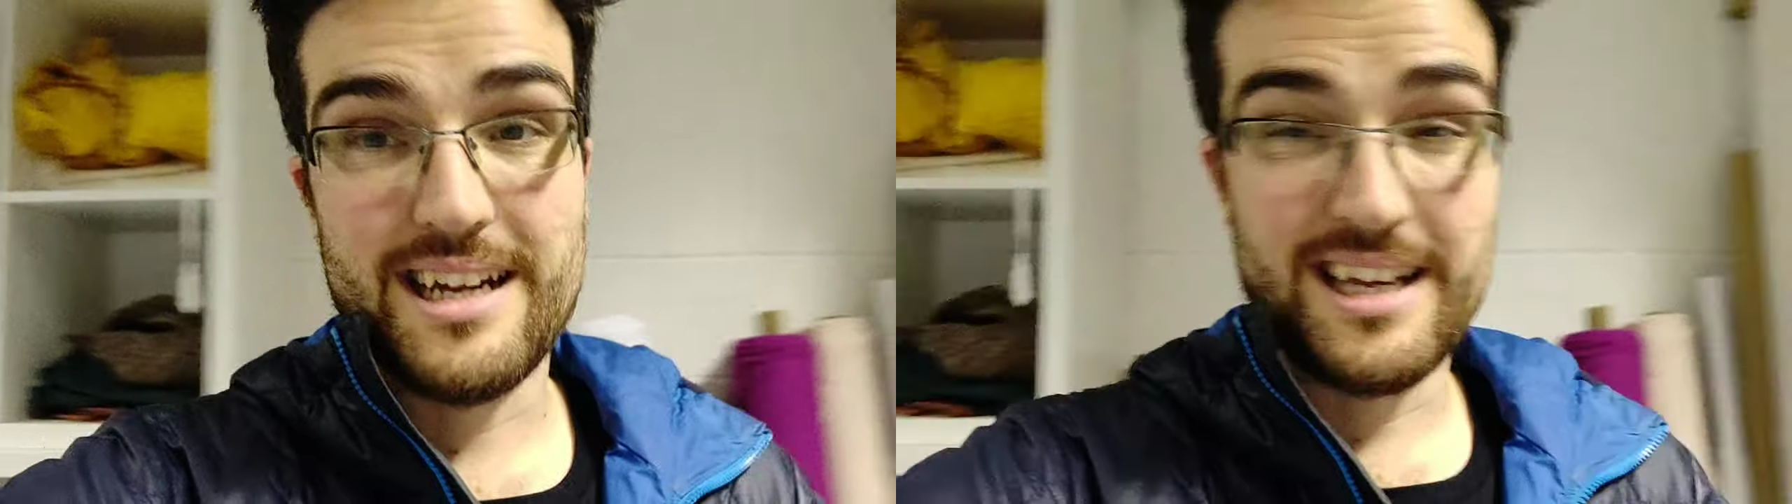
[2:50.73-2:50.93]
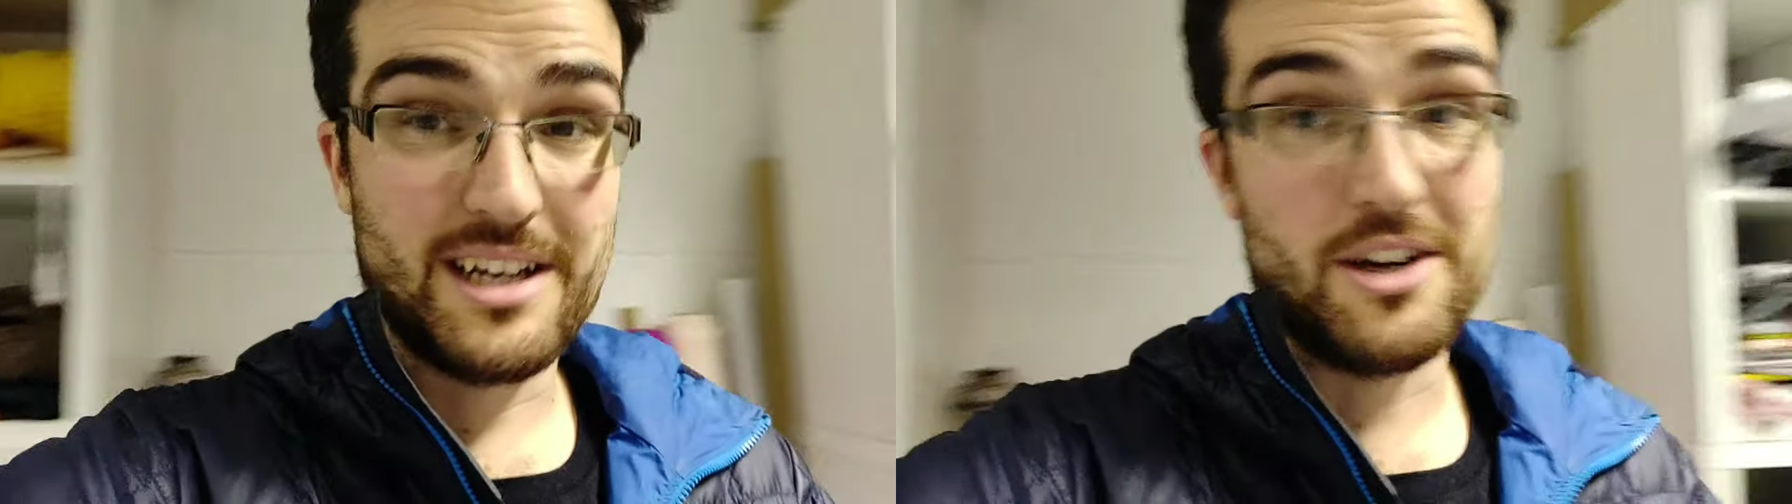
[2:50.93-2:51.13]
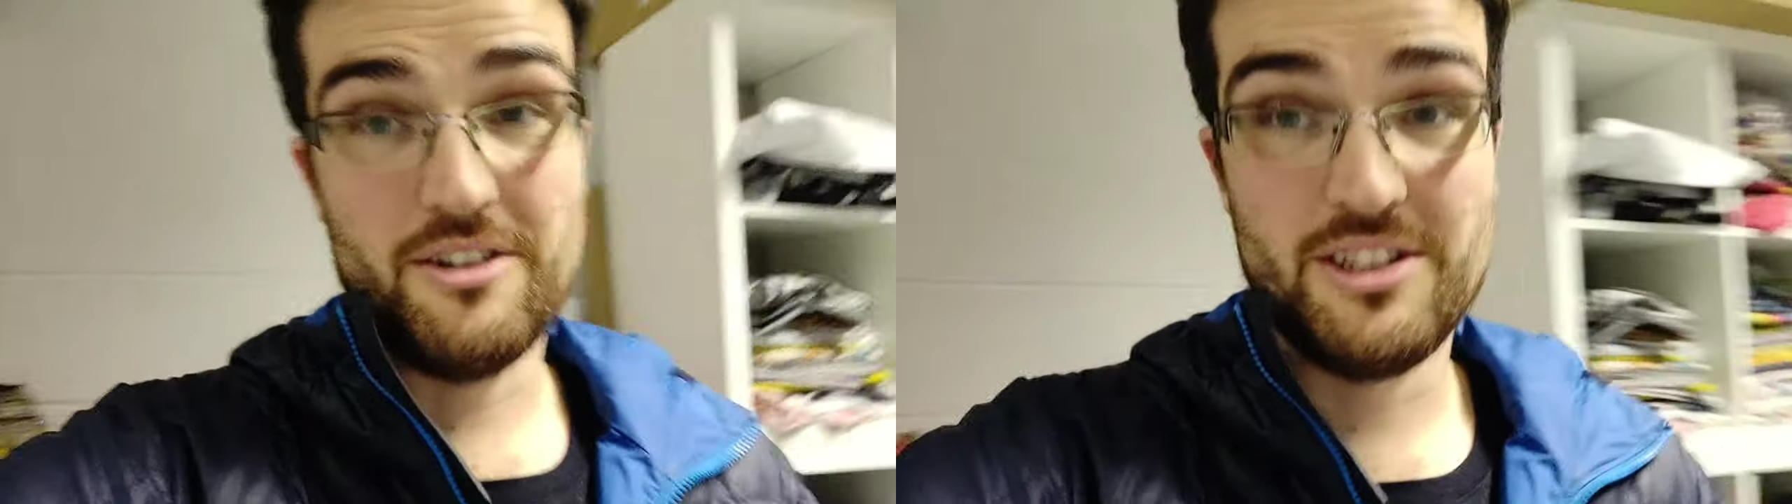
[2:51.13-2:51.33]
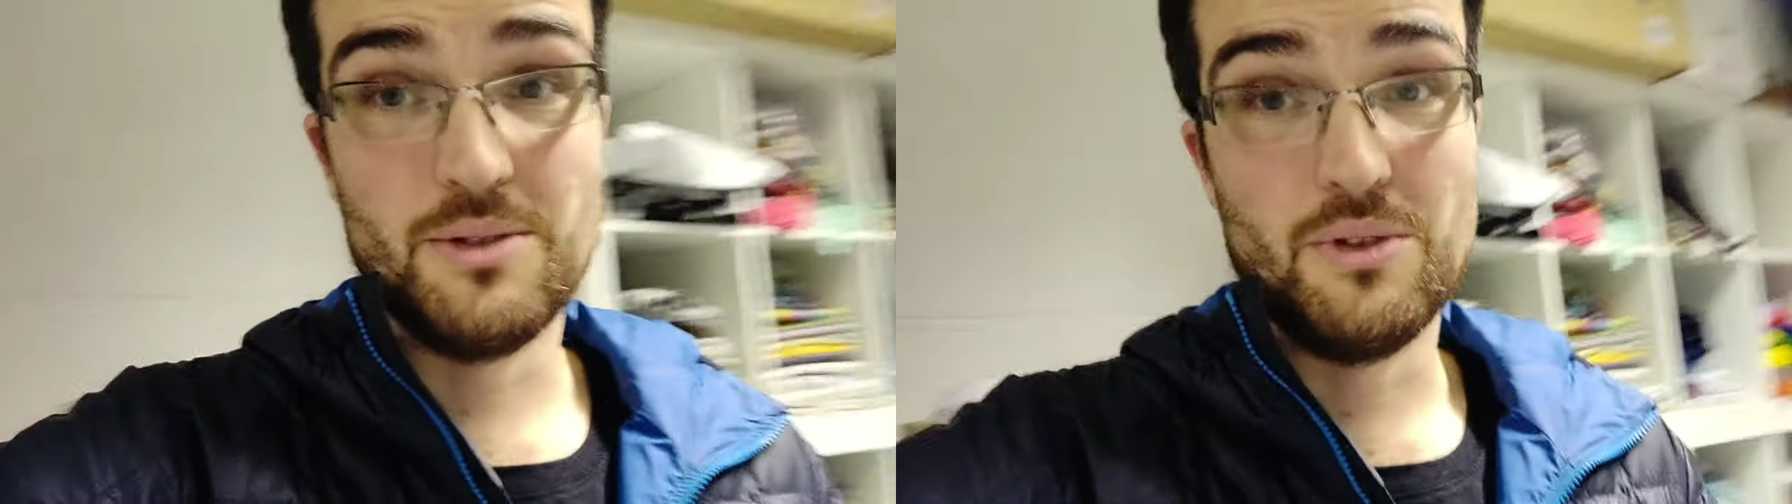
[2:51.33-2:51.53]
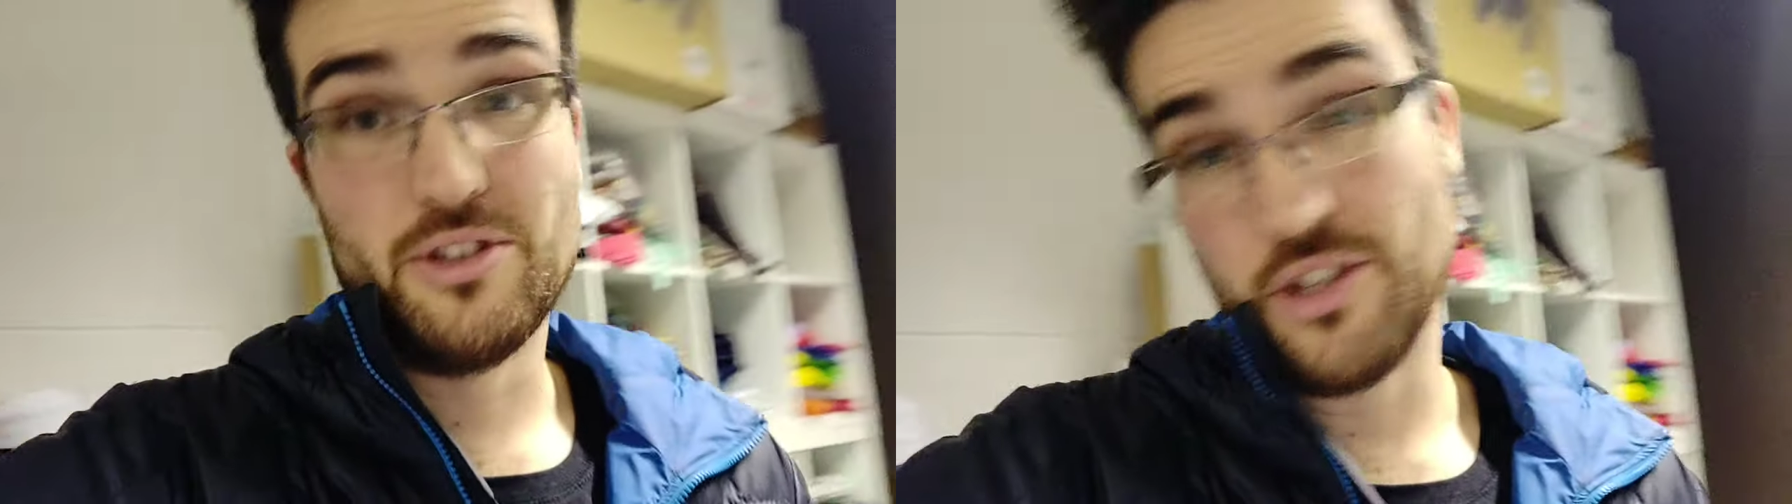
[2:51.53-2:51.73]
And I encourage
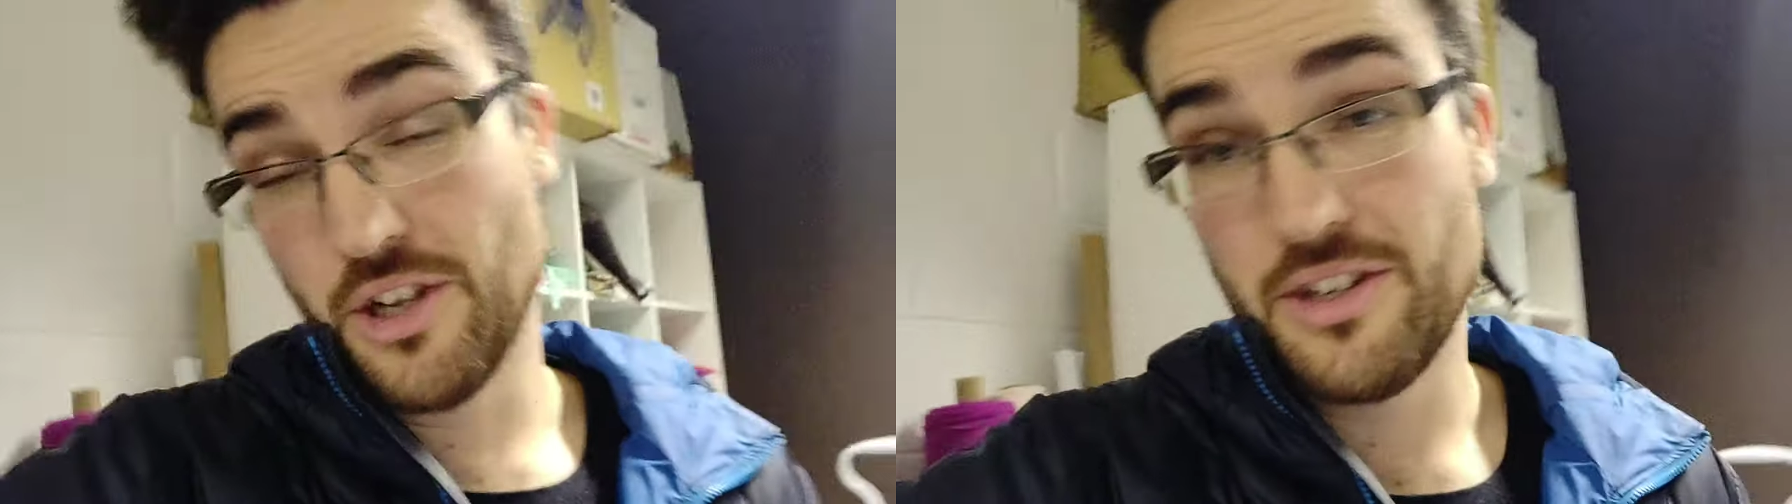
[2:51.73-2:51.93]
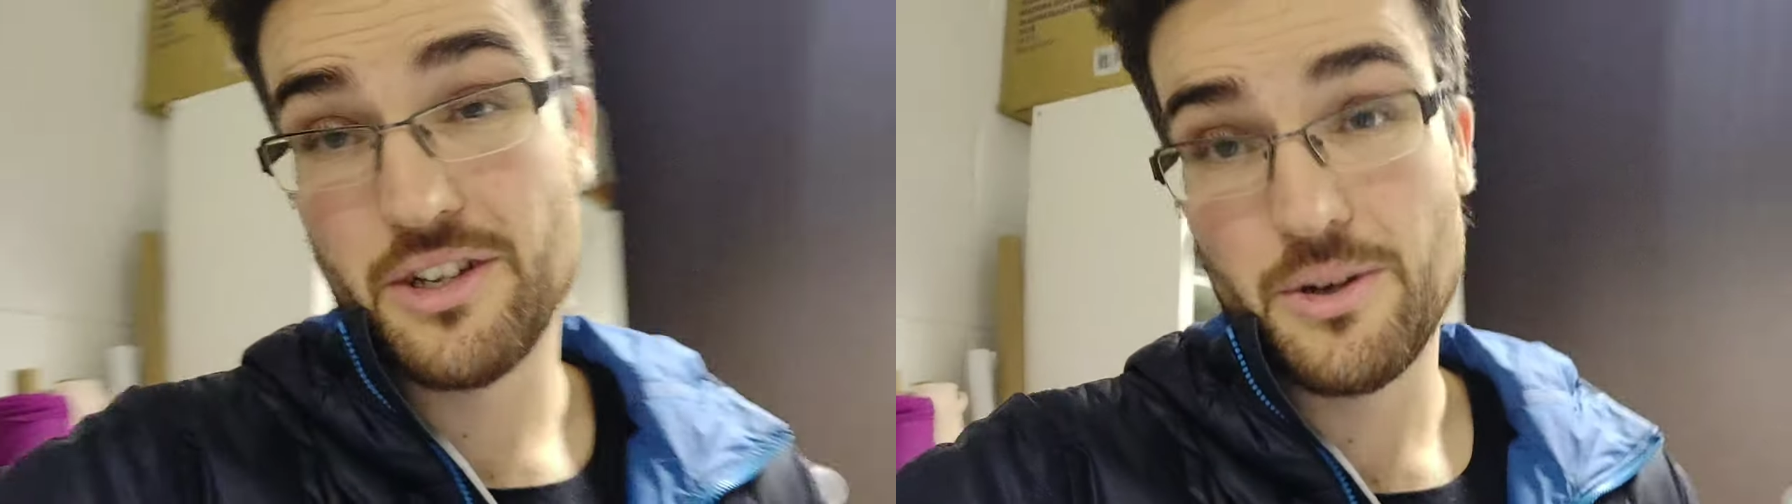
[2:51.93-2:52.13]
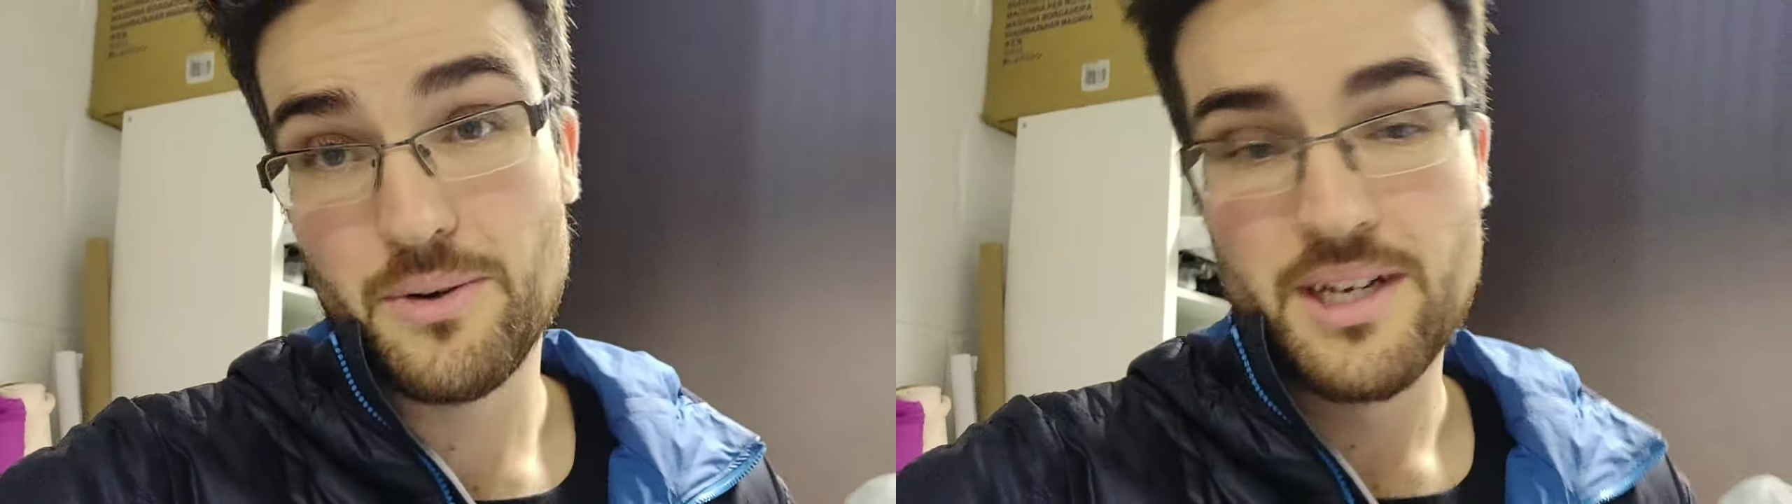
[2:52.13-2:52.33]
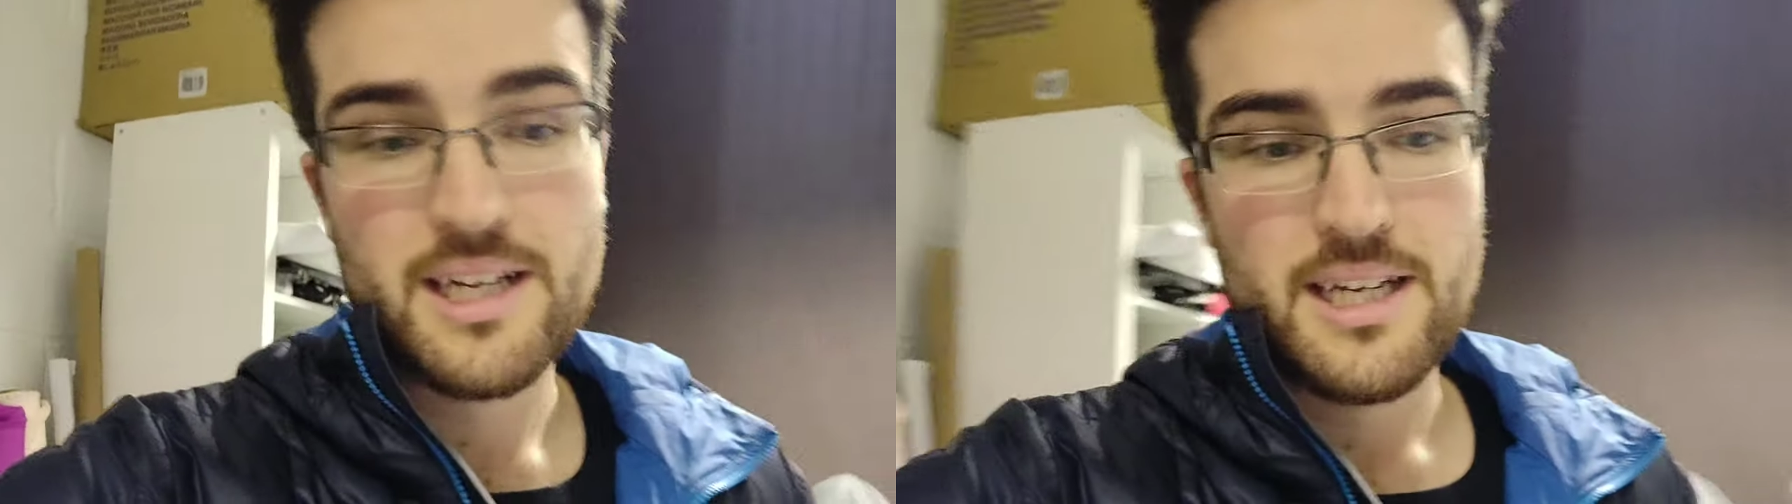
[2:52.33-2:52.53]
you all to do,